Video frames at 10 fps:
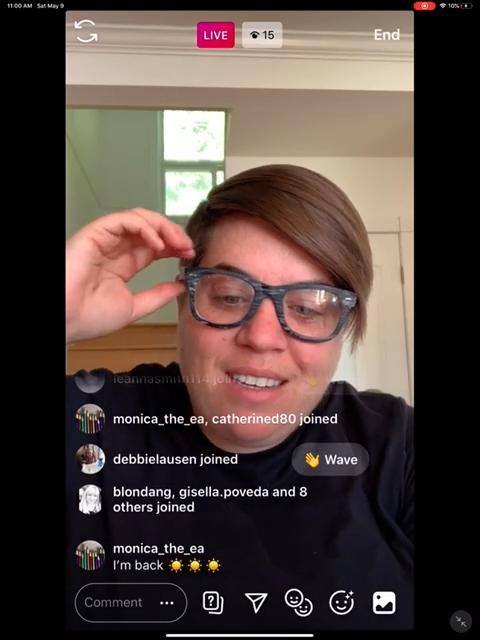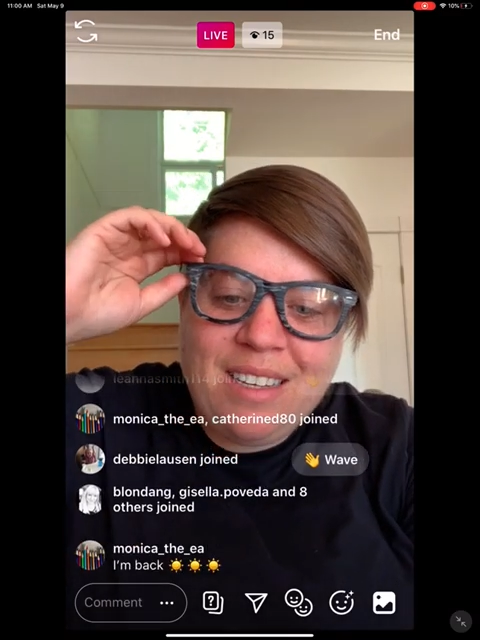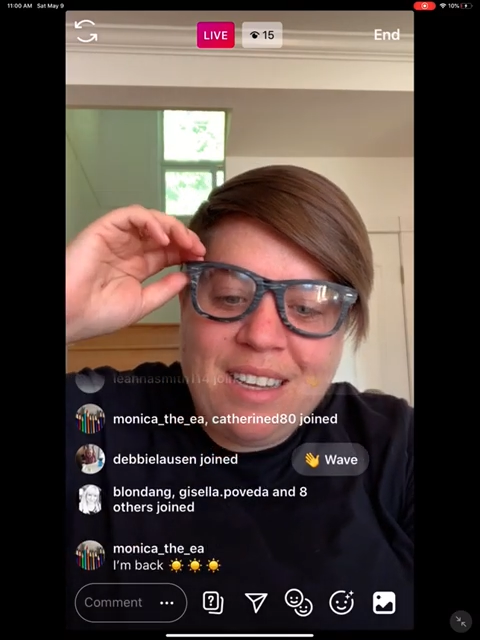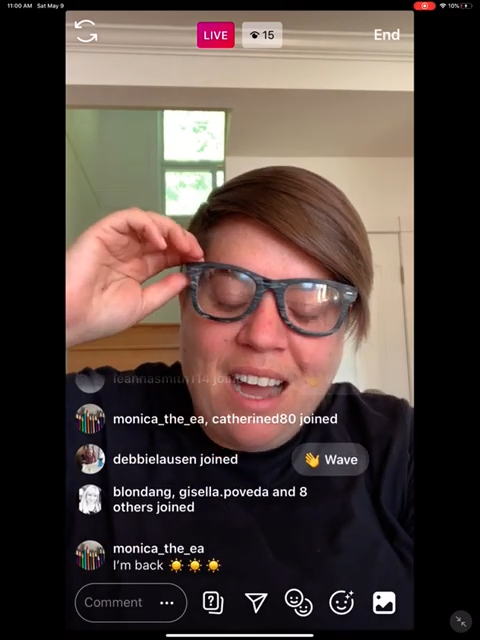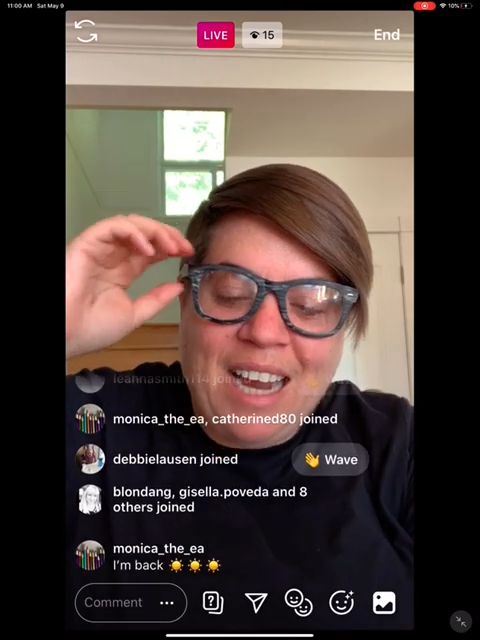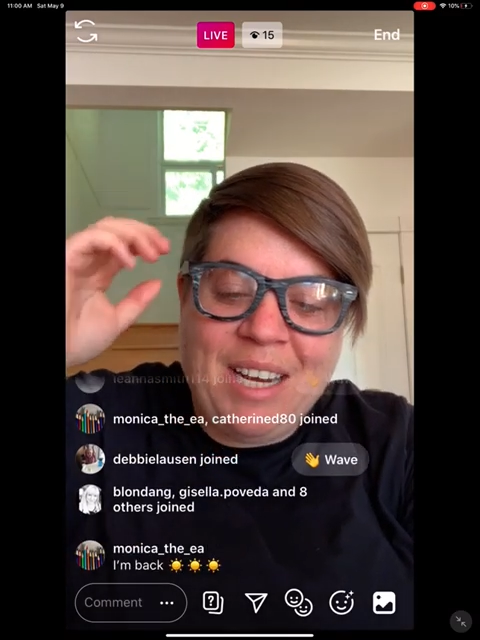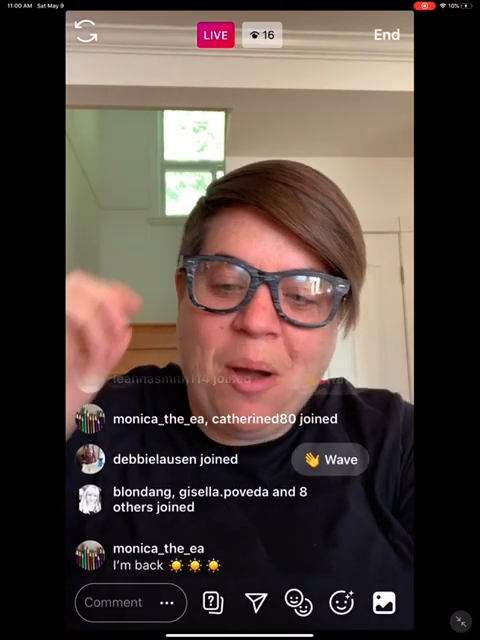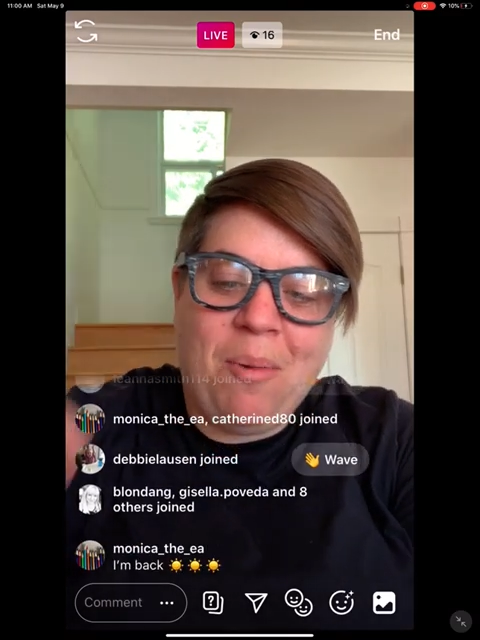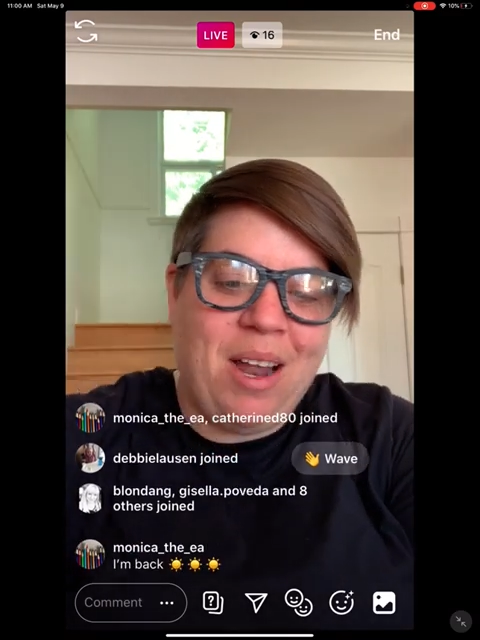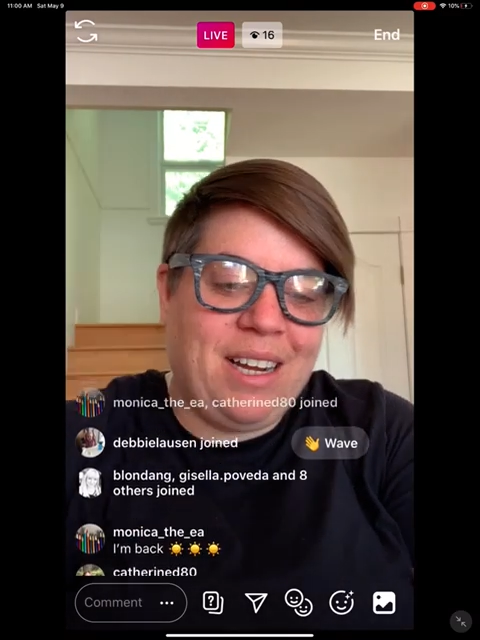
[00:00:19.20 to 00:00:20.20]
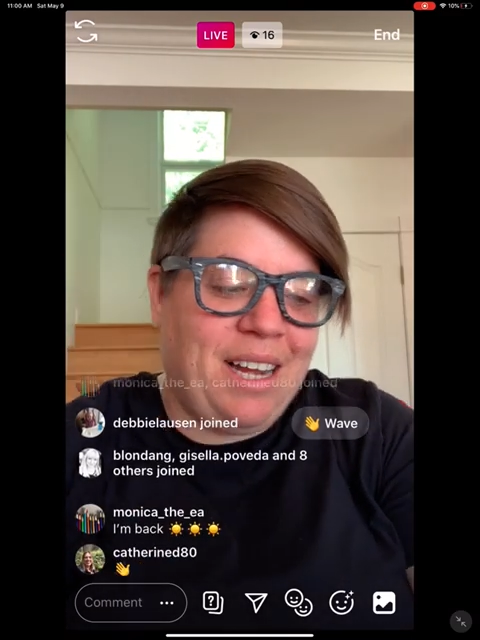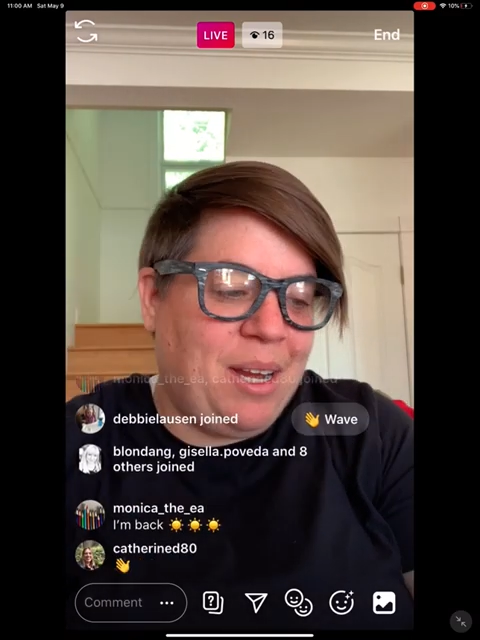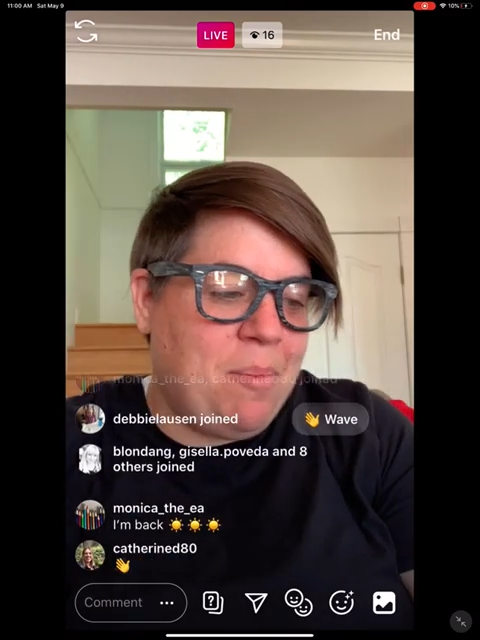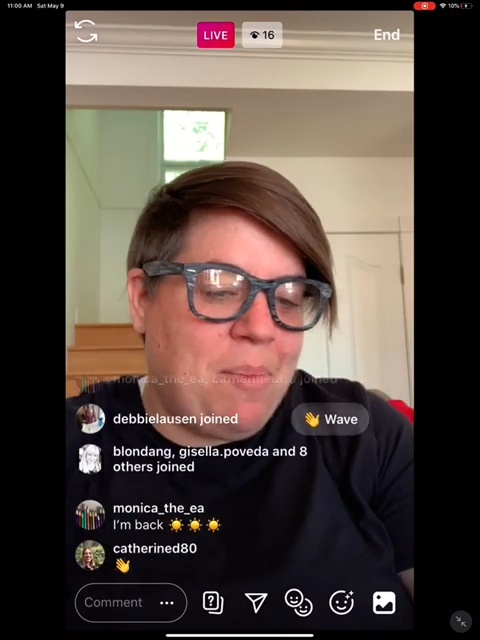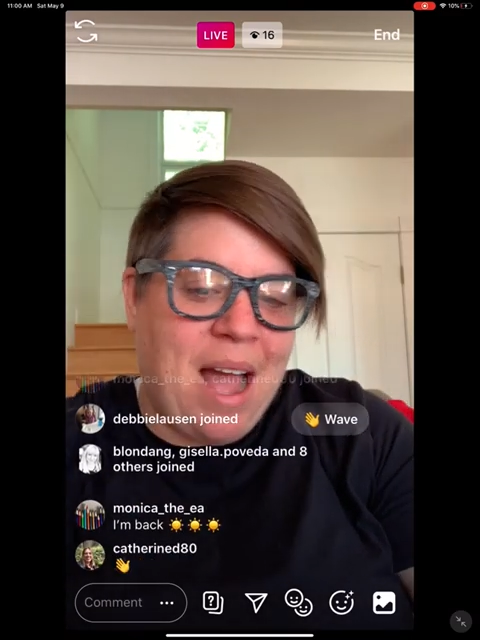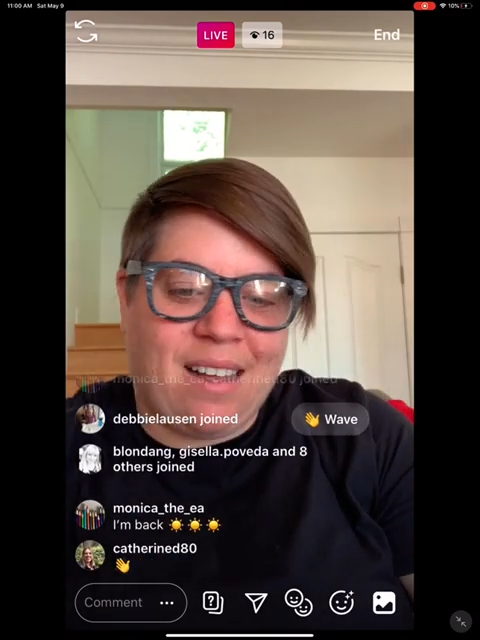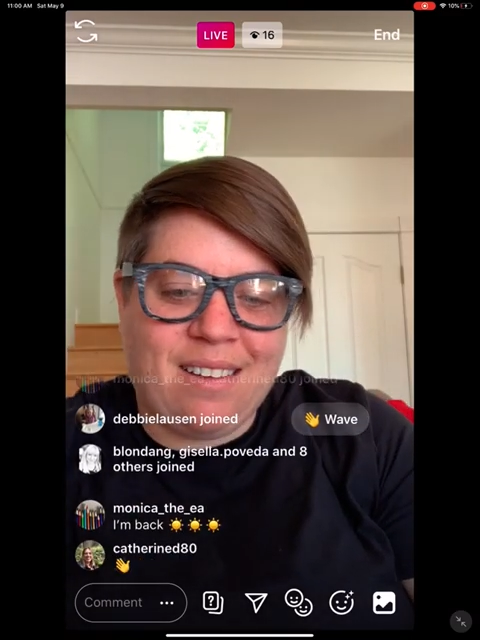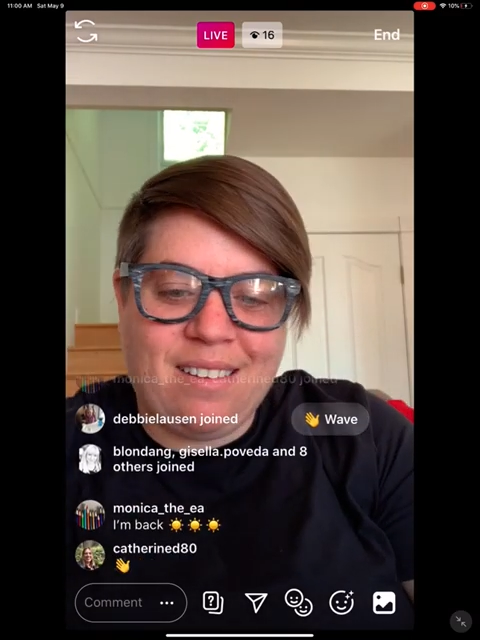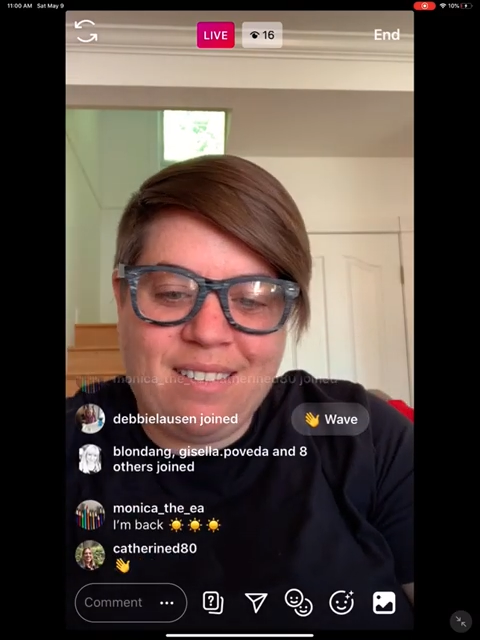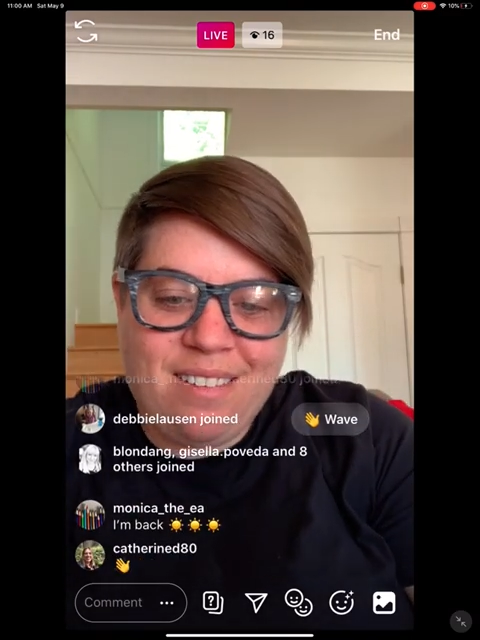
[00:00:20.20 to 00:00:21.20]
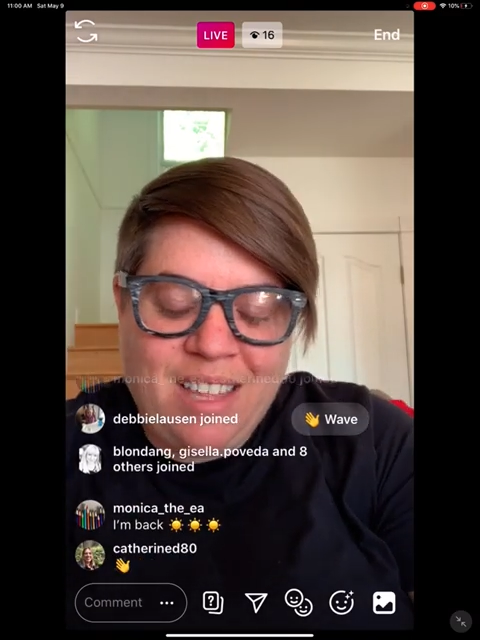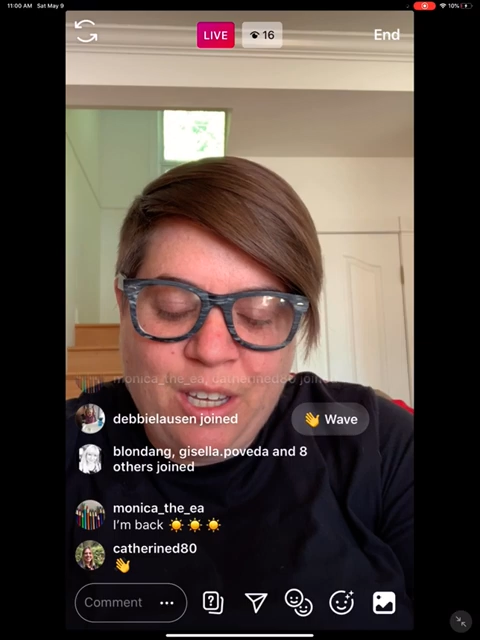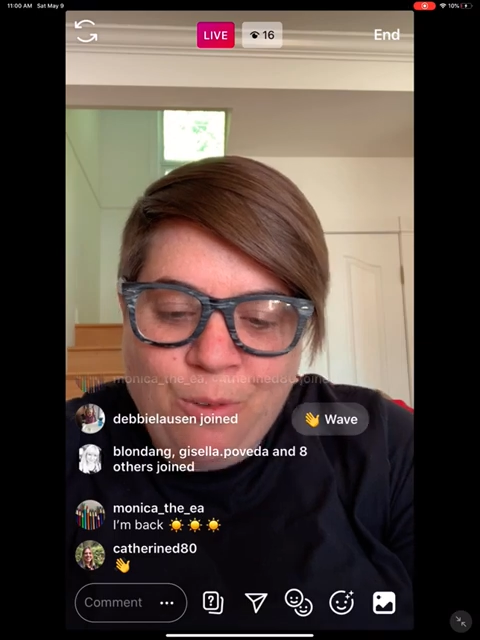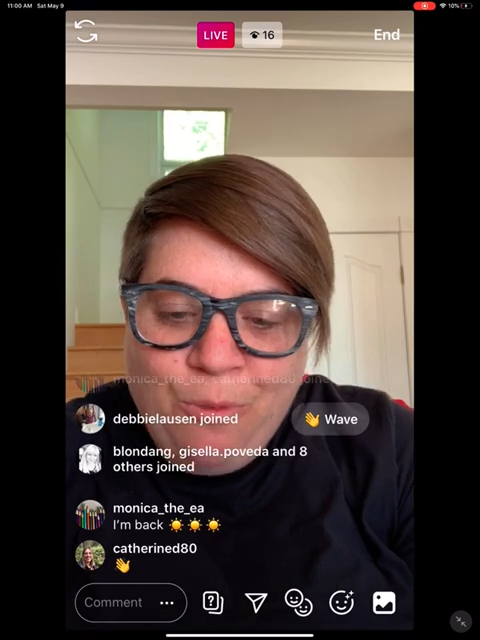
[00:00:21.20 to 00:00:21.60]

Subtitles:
I know, Monica, you're back. Thank you for